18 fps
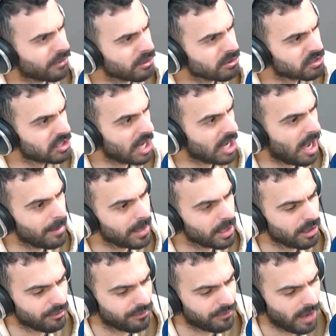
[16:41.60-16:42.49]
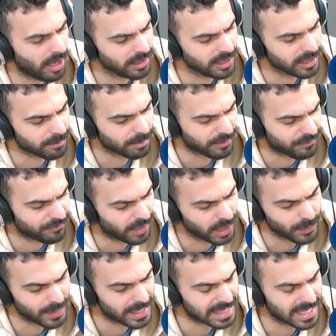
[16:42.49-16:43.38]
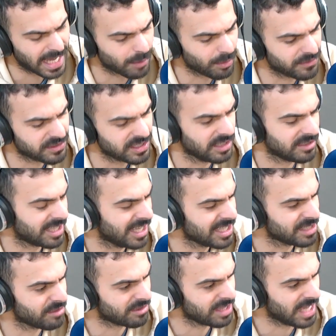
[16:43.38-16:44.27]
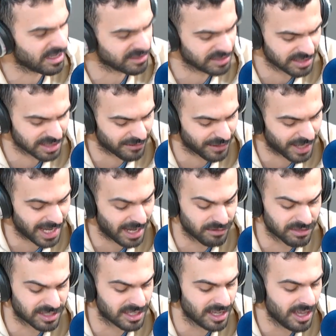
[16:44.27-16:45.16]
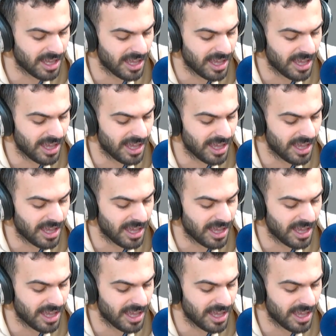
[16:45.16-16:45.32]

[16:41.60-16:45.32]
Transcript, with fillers: first domino falling, but following that, we've seen tens of thousands of accounts